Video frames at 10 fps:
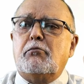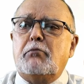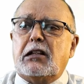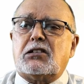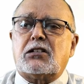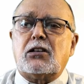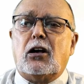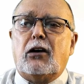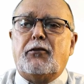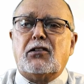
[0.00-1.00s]
midst
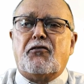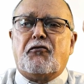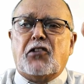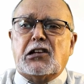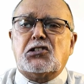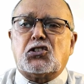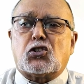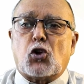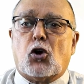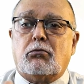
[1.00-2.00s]
of a fierce
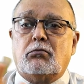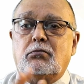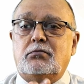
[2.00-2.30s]
storm.